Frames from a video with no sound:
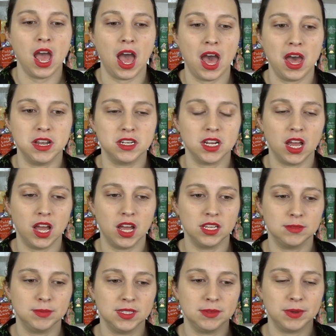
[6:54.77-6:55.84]
and her
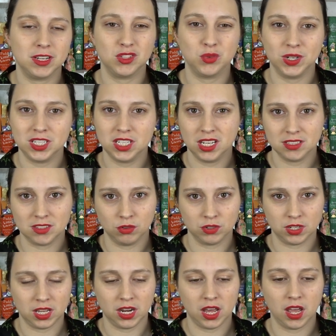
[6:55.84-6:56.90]
husband's about 20 years
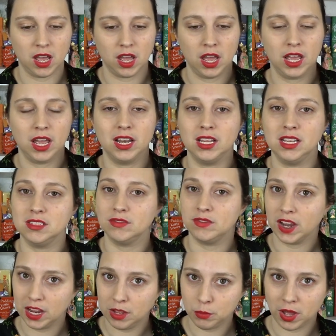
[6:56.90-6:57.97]
older than her, and he's
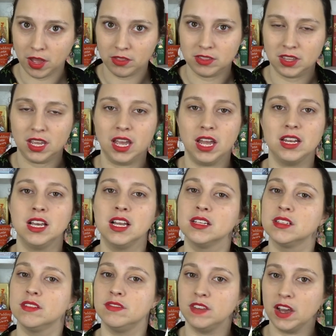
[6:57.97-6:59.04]
very wealthy and he
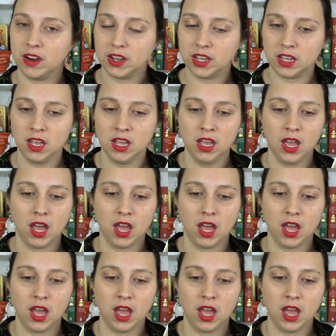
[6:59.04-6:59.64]
has a very